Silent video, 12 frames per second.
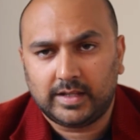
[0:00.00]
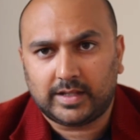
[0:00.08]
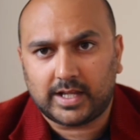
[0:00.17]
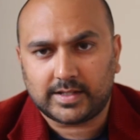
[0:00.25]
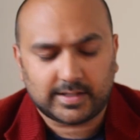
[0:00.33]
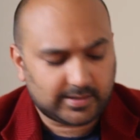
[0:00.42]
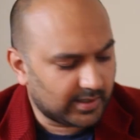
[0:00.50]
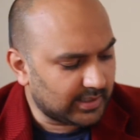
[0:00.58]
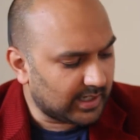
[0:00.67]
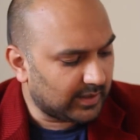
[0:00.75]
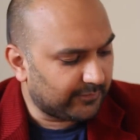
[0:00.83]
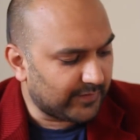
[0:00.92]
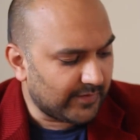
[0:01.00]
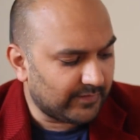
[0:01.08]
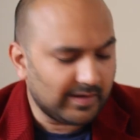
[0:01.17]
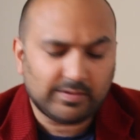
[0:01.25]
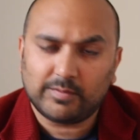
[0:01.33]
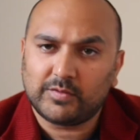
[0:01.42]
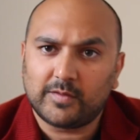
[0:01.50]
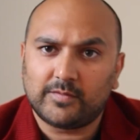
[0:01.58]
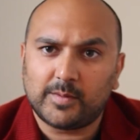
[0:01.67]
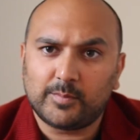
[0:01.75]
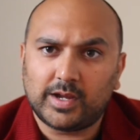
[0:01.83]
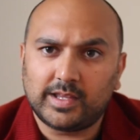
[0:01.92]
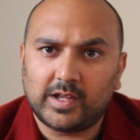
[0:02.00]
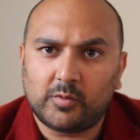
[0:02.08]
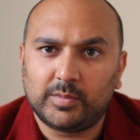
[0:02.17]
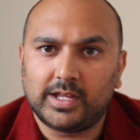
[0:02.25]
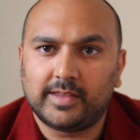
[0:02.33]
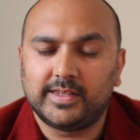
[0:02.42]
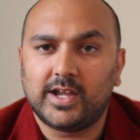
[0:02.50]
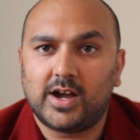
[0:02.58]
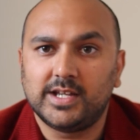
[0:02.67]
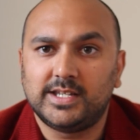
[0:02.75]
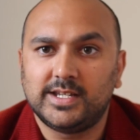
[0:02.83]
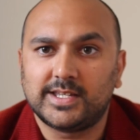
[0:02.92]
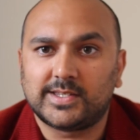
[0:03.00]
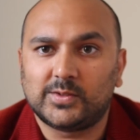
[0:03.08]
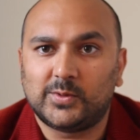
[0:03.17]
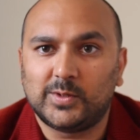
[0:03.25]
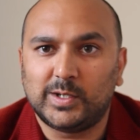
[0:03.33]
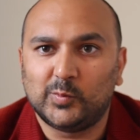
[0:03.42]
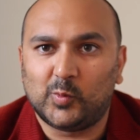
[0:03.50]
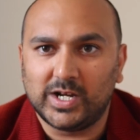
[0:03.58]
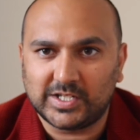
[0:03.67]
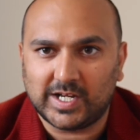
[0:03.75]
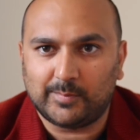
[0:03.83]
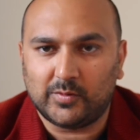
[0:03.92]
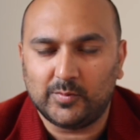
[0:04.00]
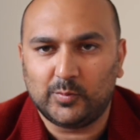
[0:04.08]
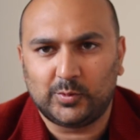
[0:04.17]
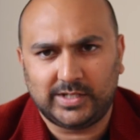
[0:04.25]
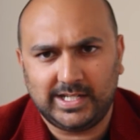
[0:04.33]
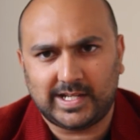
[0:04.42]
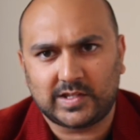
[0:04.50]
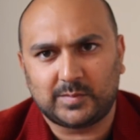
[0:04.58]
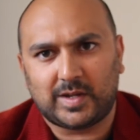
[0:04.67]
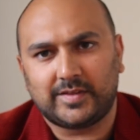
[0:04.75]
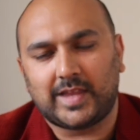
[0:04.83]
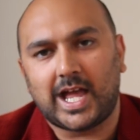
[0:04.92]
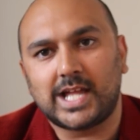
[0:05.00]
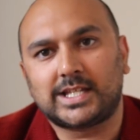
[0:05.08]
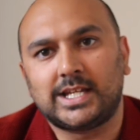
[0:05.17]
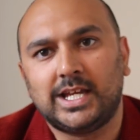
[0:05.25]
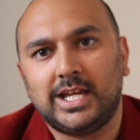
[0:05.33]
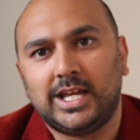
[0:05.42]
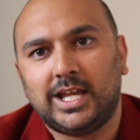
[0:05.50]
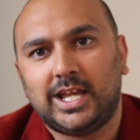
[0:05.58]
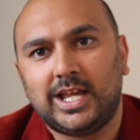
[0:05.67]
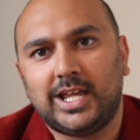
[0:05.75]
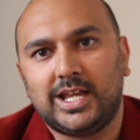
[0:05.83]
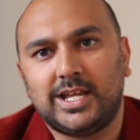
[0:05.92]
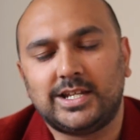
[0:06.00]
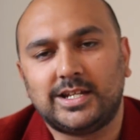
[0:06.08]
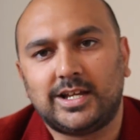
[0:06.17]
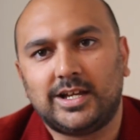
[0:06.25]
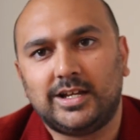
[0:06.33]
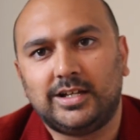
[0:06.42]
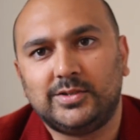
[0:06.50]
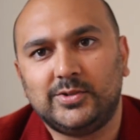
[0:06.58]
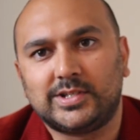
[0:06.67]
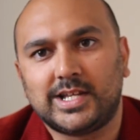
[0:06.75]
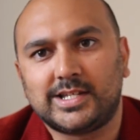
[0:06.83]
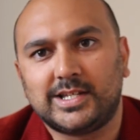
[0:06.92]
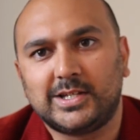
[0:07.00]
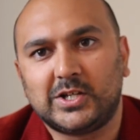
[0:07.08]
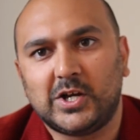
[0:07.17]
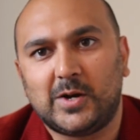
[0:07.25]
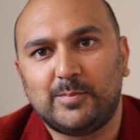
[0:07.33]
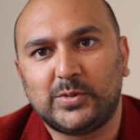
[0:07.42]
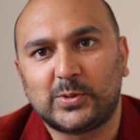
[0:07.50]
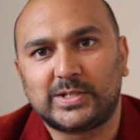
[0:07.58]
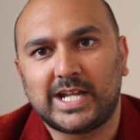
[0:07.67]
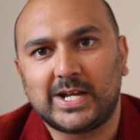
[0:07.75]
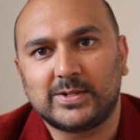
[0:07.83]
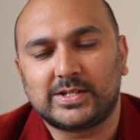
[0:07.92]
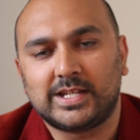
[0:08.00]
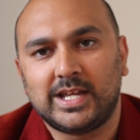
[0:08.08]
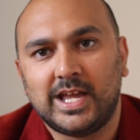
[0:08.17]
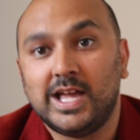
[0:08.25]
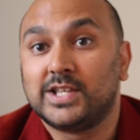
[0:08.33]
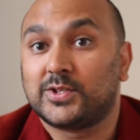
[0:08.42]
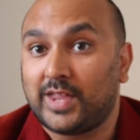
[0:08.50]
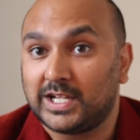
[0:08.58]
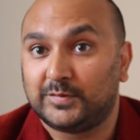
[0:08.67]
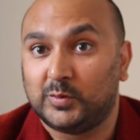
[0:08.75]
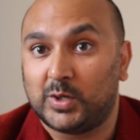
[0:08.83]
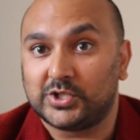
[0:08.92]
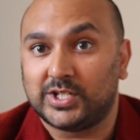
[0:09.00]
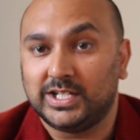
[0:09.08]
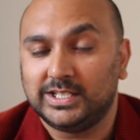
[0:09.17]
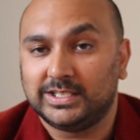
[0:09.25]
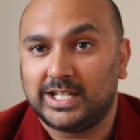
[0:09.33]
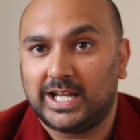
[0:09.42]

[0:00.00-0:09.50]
That's Sunday the 15th of November, and that'll be at the Idea Store in Whitechapel. More details about that in a newsletter to come, no doubt. So thanks for watching.